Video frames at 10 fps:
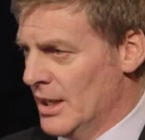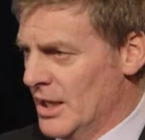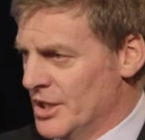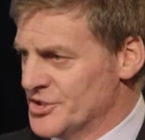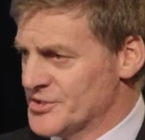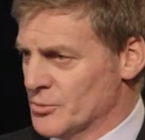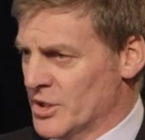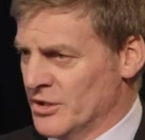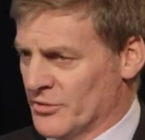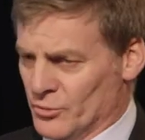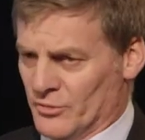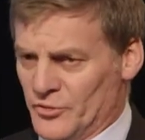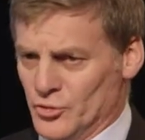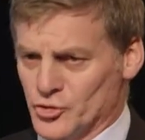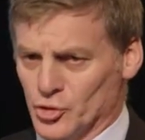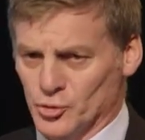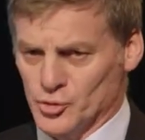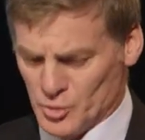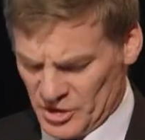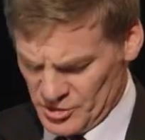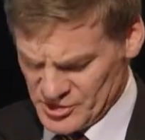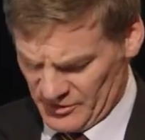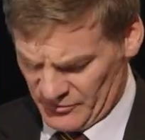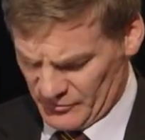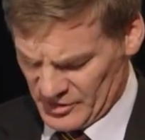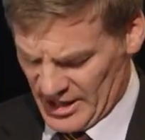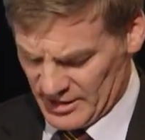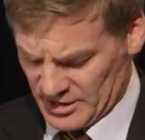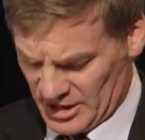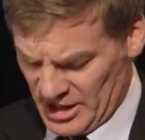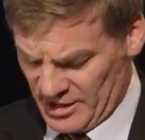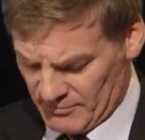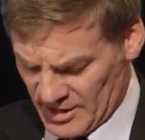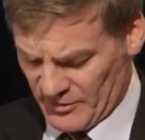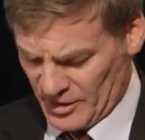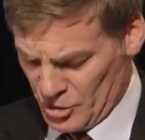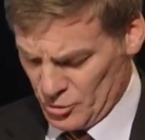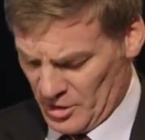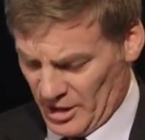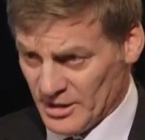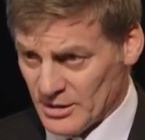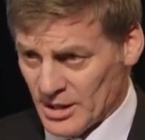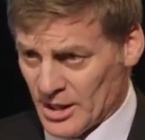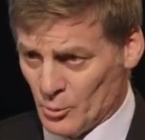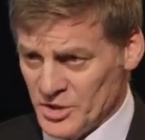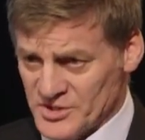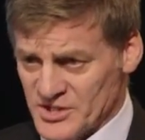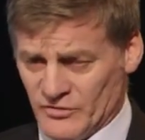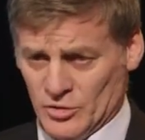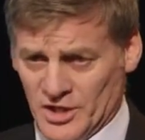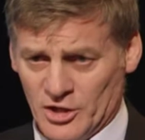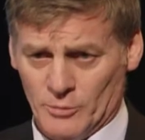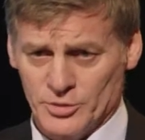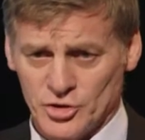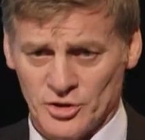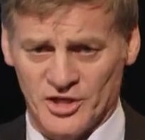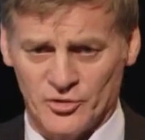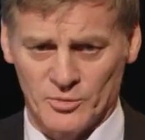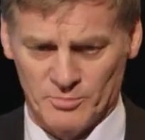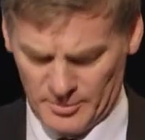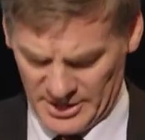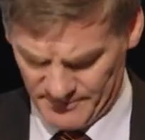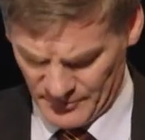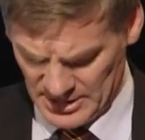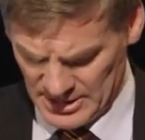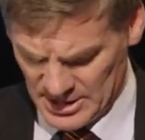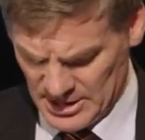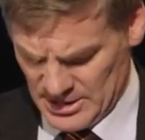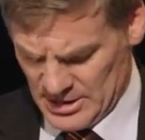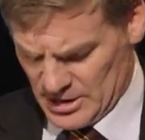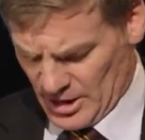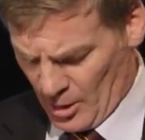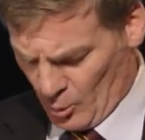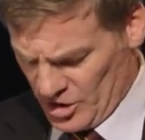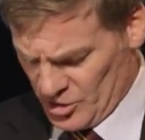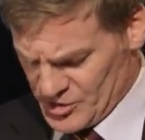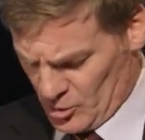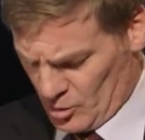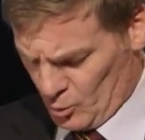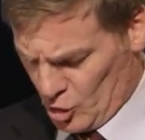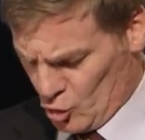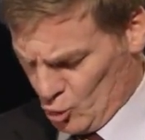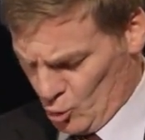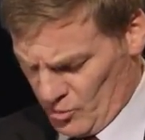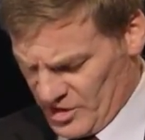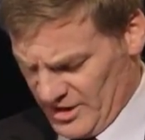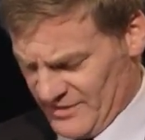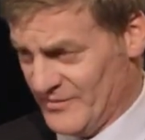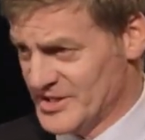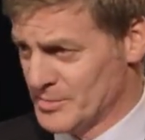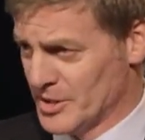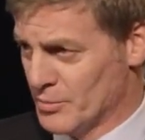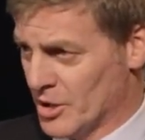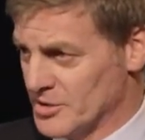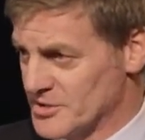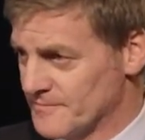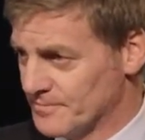And just to run you through a few tools we're using for that. Again, nothing new here. We just have a unique opportunity to implement. We're using what we call the investment approach.